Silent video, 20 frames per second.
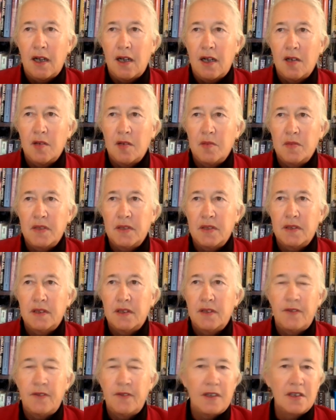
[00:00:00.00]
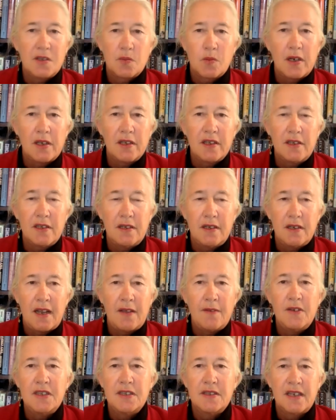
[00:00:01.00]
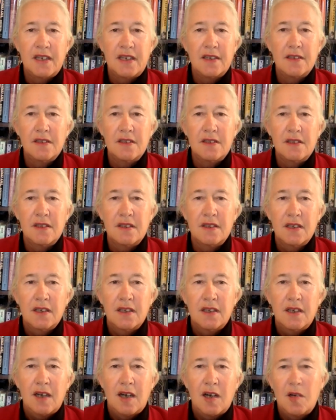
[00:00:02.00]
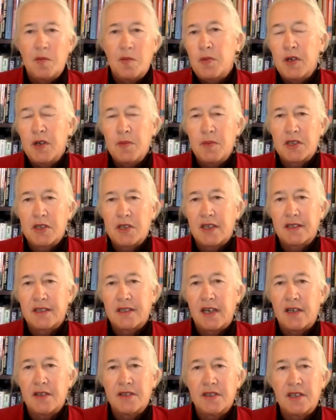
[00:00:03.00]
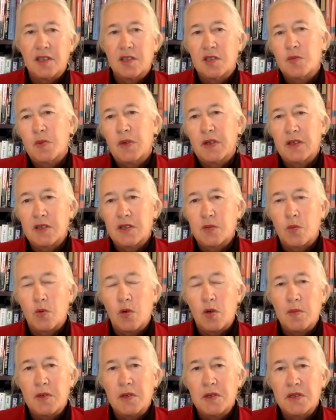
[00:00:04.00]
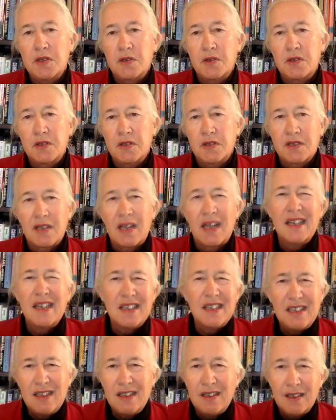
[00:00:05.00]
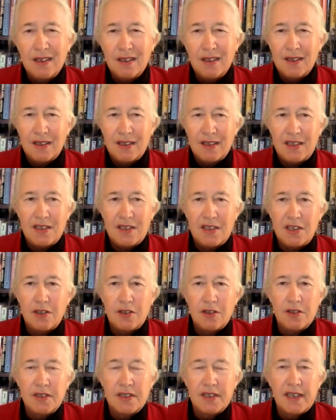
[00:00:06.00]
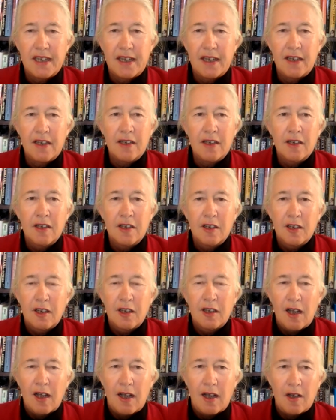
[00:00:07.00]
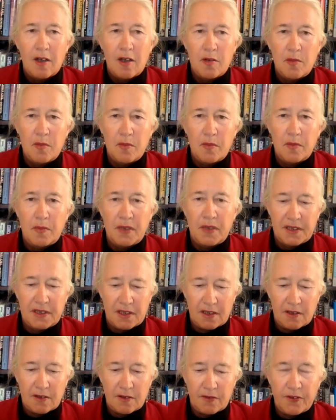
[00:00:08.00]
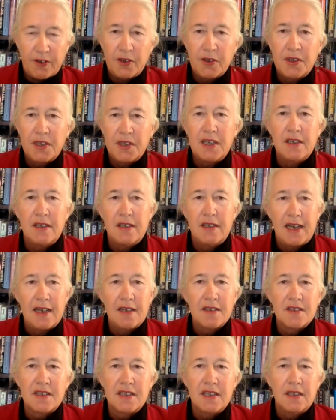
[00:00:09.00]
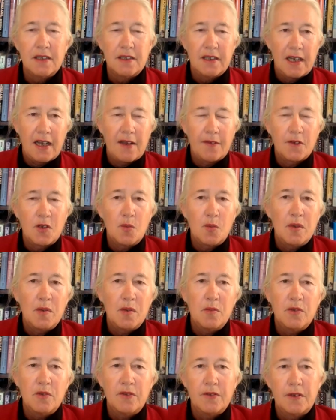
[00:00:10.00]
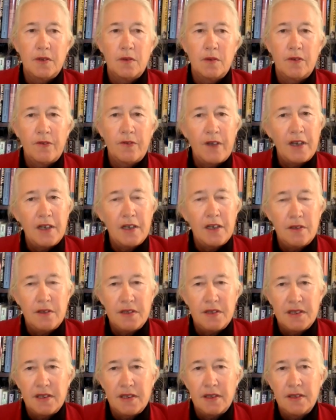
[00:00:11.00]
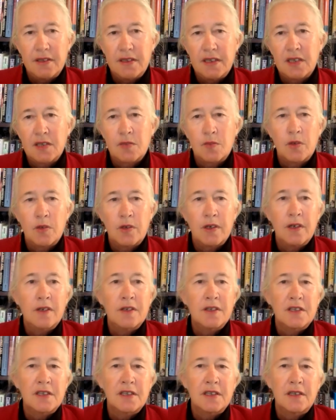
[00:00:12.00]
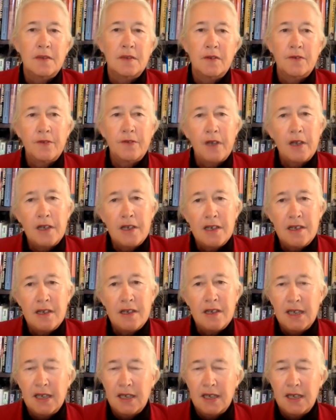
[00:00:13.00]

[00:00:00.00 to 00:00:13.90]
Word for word: Um, the Venezuelan heavy sands are pretty much like tar sands, but it's warmer, so they're slightly easier to get. Um, but they're filthy and nasty, and they have to be moved to refineries, and it takes more energy to refine.